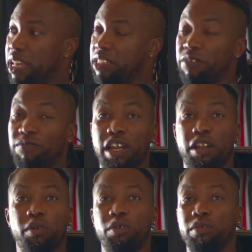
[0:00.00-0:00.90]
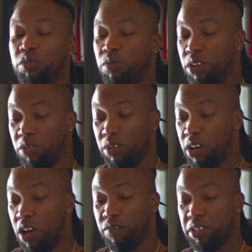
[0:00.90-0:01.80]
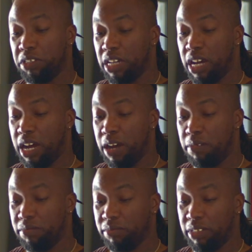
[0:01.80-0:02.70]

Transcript: It's available. You want to do a coffee shop,